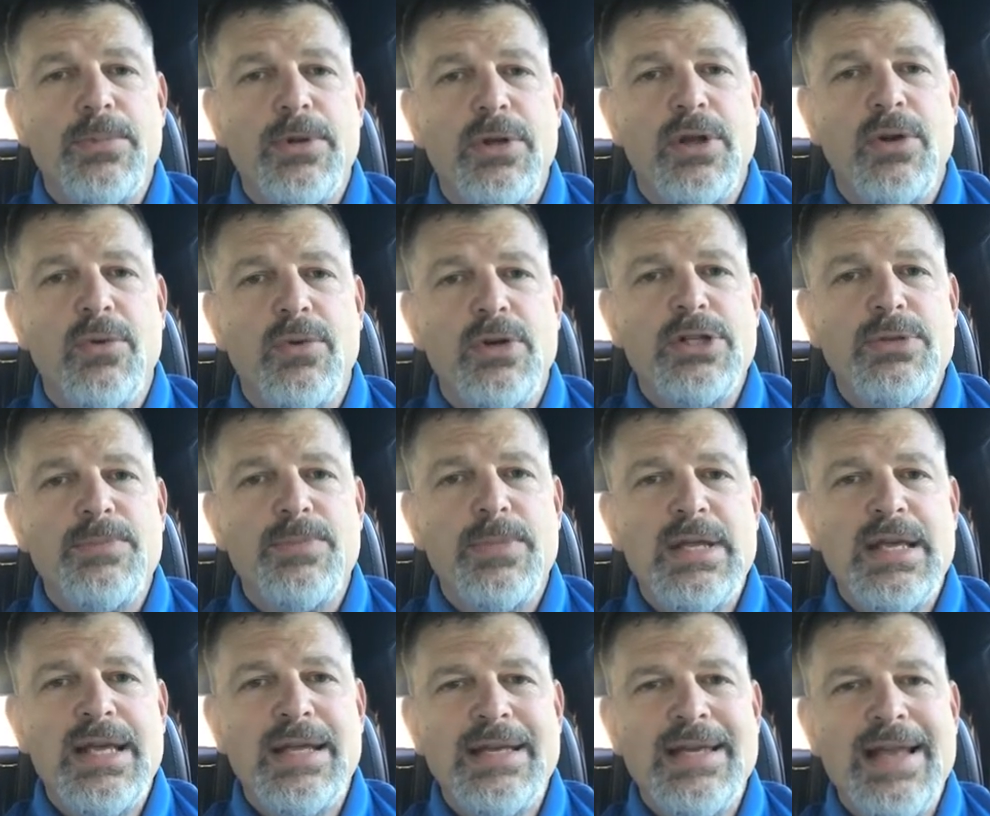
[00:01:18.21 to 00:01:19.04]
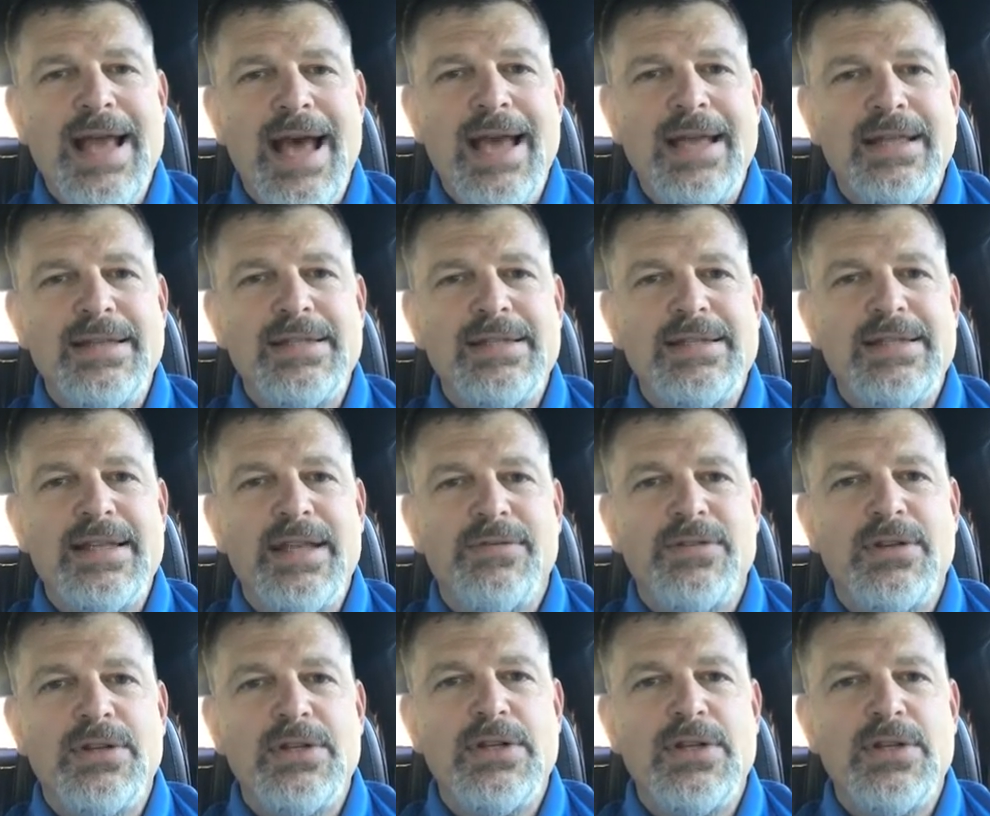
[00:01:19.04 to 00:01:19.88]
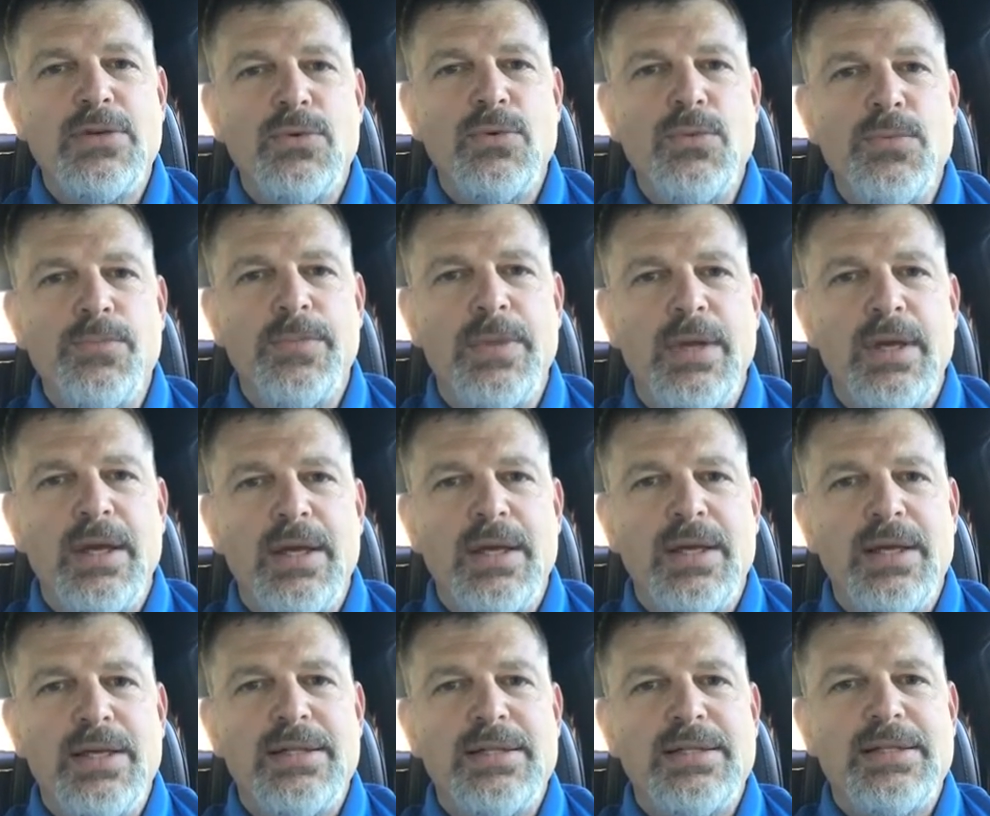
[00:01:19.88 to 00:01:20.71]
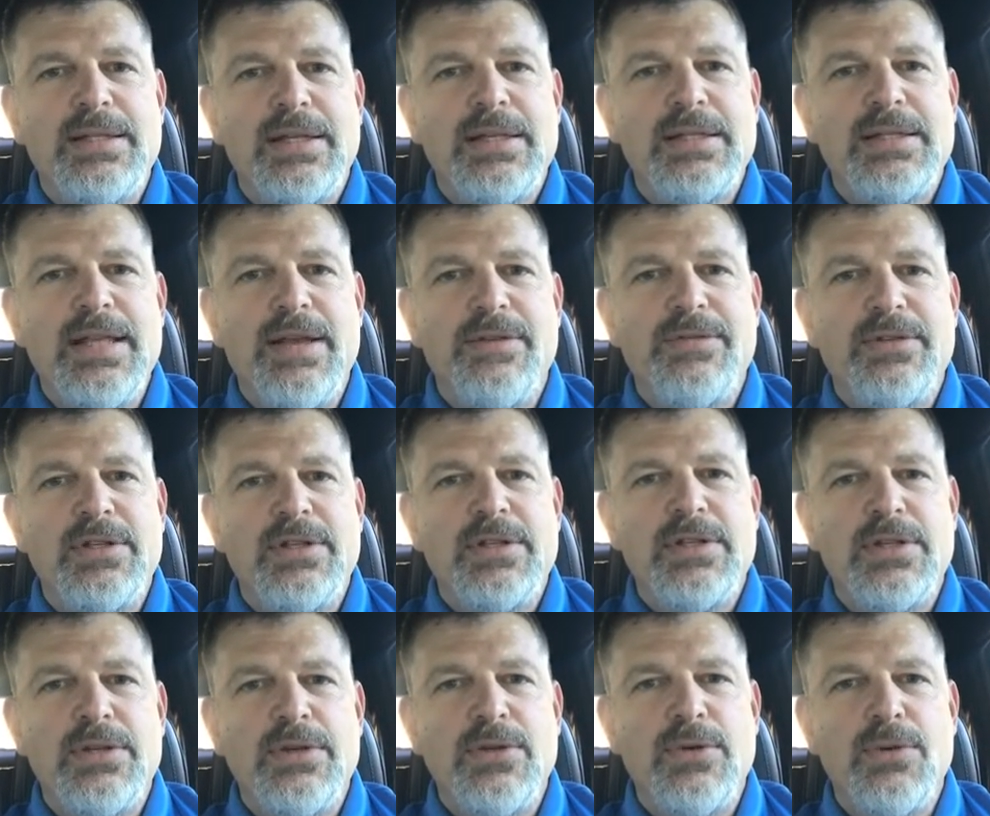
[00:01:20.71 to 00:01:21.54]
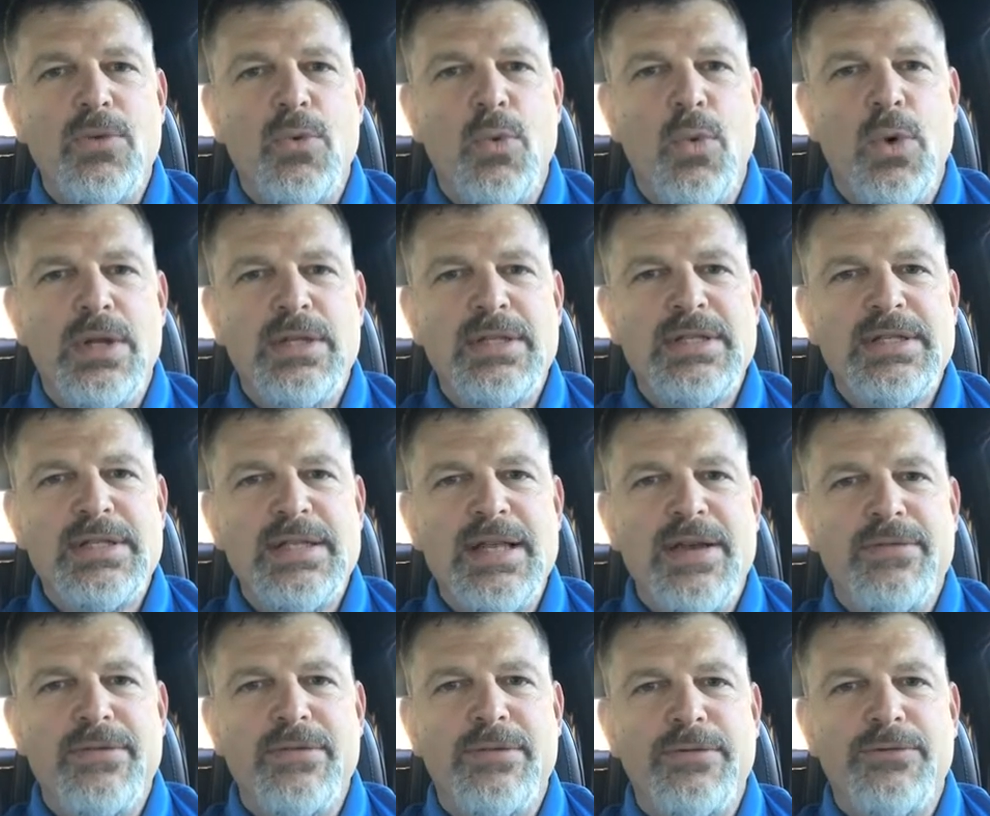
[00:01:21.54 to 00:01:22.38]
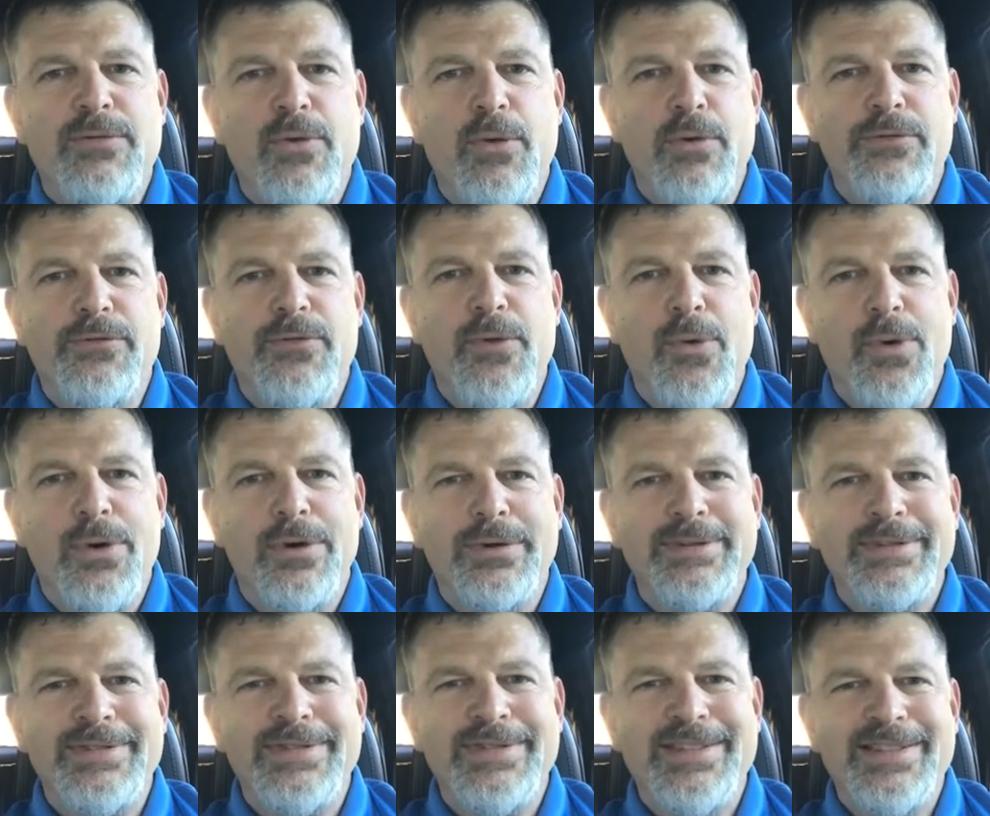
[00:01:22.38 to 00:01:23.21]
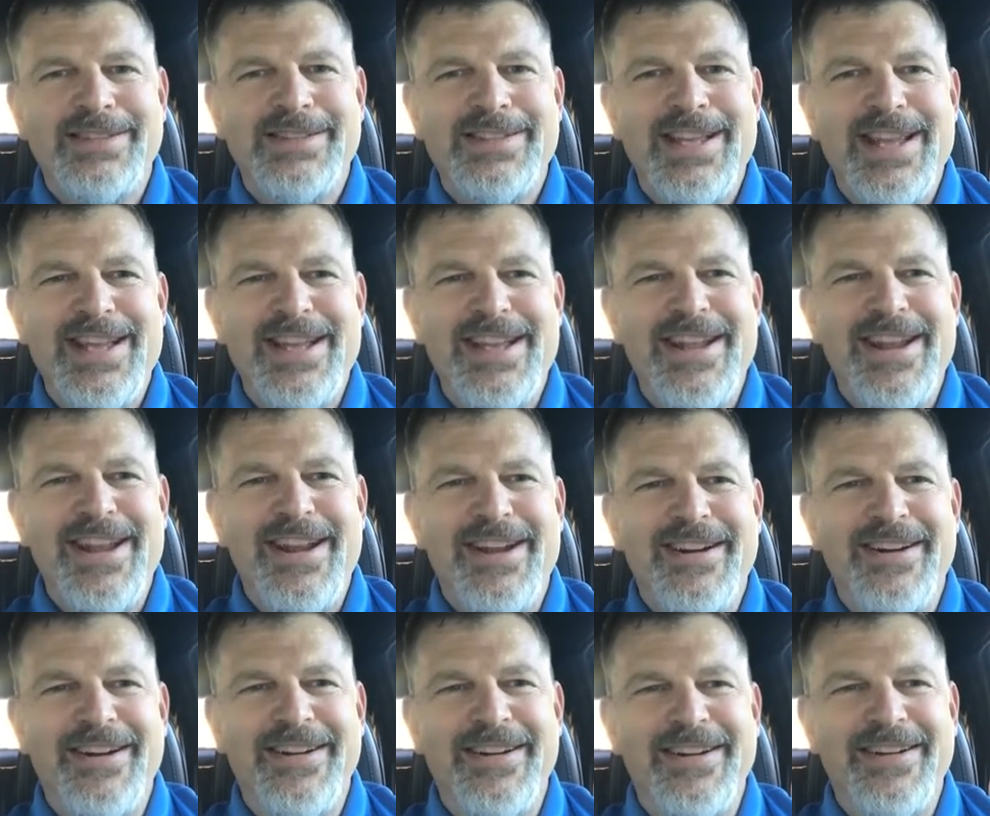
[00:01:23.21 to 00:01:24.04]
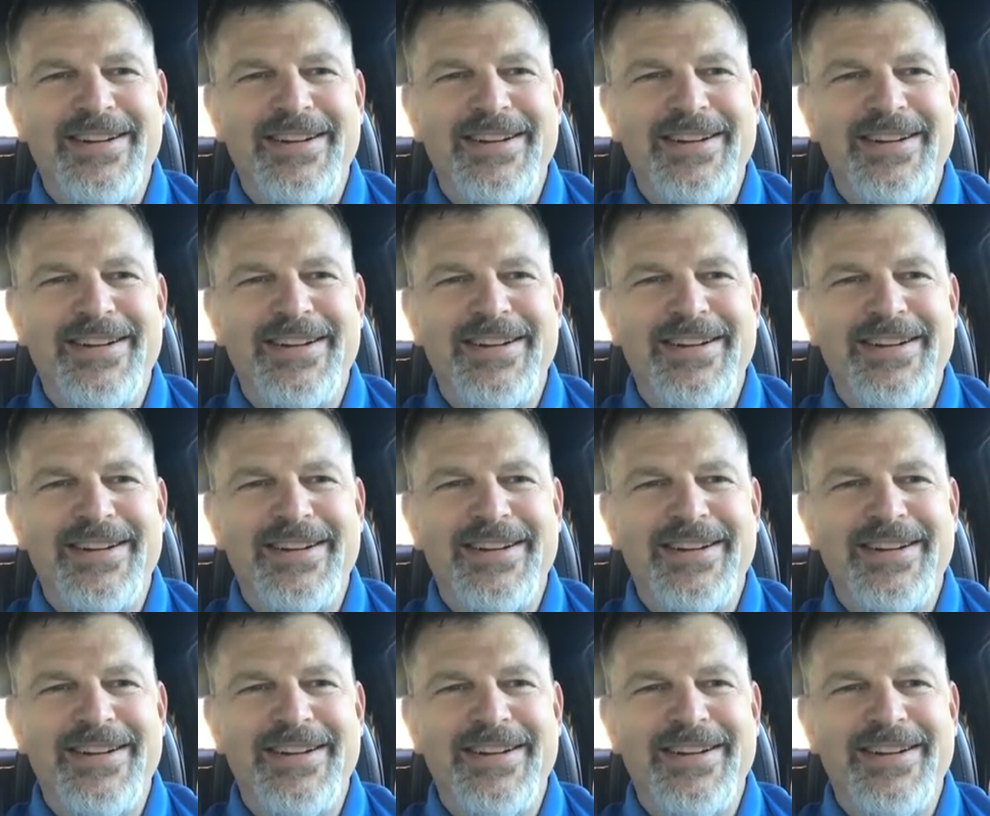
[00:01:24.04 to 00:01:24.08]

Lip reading: You can reach me at 972-672-1744. Take care.